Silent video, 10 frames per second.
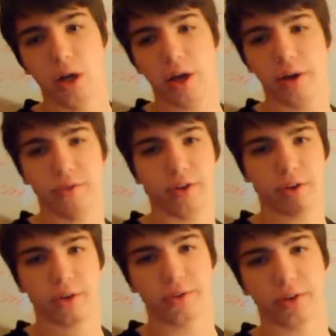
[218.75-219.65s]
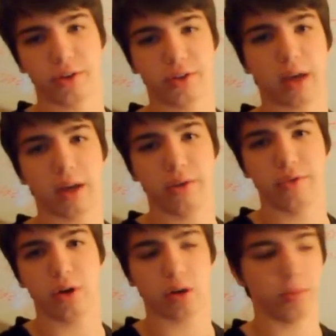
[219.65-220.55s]
on the philosophical side of
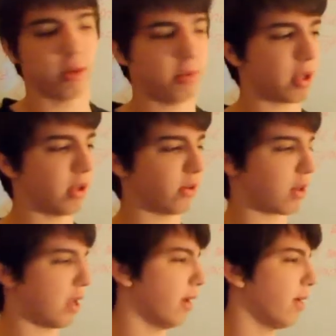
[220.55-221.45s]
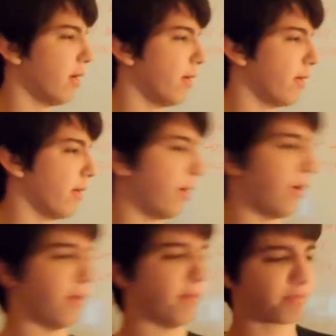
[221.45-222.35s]
the arguments, because again,
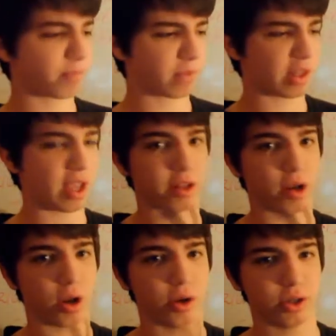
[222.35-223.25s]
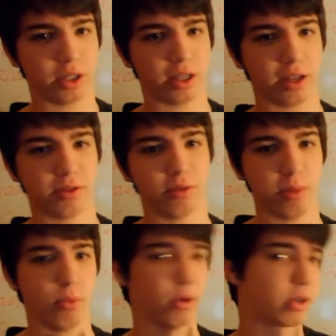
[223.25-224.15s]
the ontology tends to be
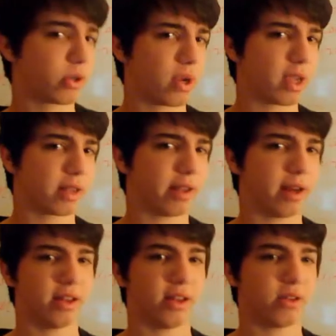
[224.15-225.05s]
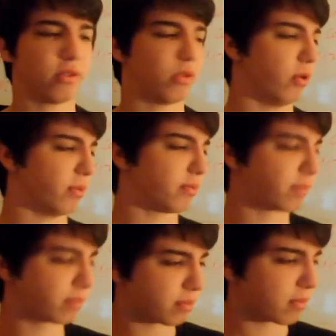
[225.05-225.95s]
more strict, and it tends to
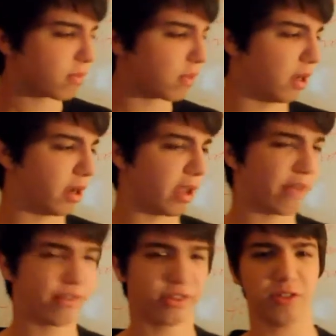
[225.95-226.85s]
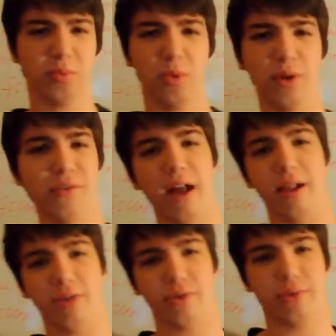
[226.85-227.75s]
emphasize more on
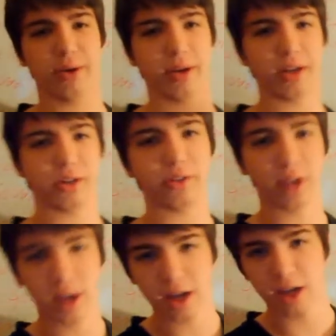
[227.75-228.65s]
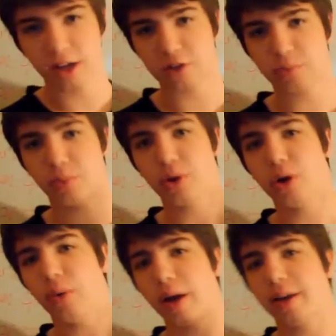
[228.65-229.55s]
values rather than just this
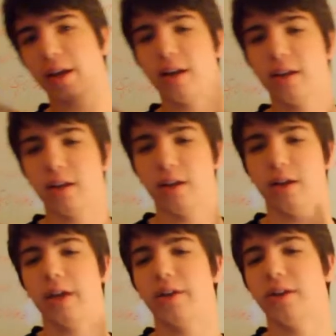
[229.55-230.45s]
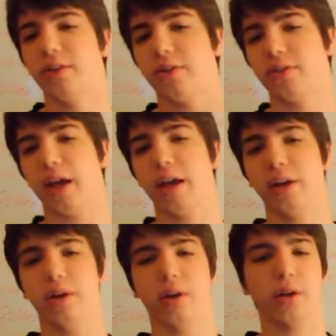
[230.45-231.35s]
idealistic side
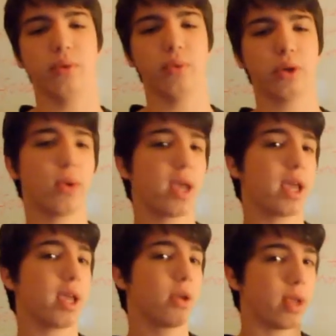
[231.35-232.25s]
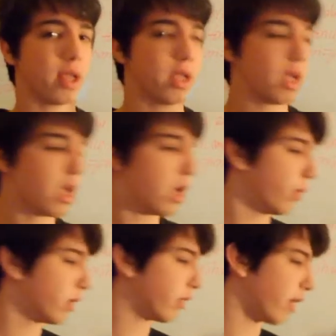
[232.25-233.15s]
in which way we
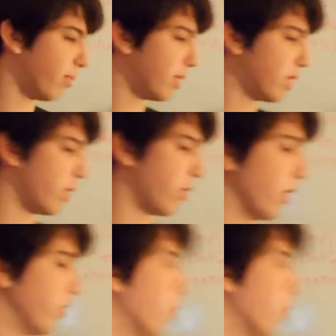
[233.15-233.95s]
just help each other and it's